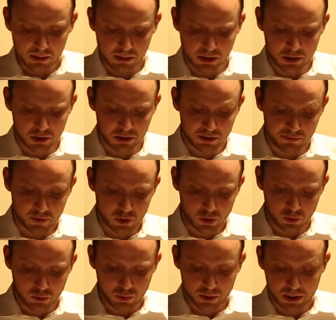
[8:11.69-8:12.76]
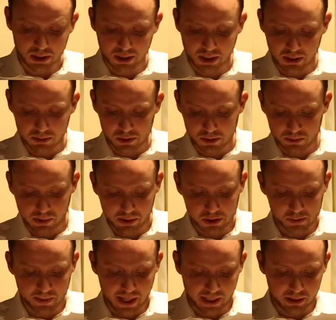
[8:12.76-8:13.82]
Legions of suits and heels were at
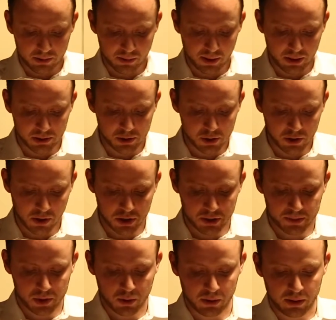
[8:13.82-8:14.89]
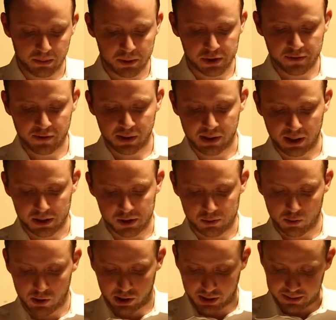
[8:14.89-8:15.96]
his back, ready to charge up to Olympus for God's
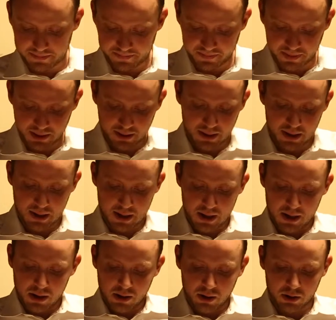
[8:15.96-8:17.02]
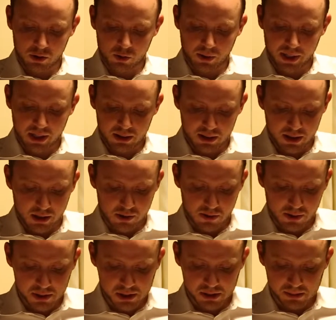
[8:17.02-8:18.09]
work. On green, he
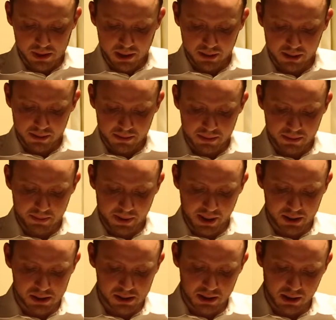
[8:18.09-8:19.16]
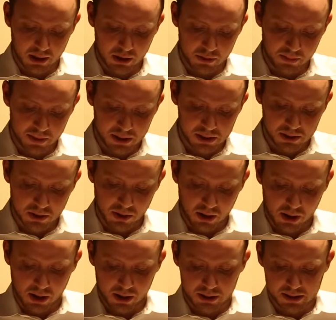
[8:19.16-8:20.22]
crossed among them, past the earpieced
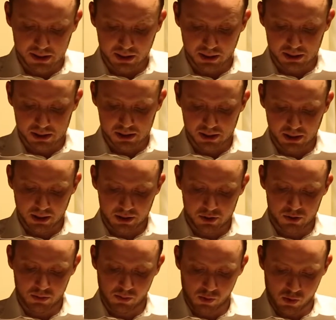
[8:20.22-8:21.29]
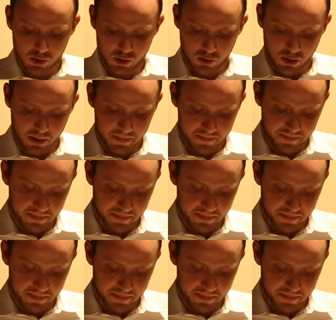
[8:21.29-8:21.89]
guards, inside to Mordor.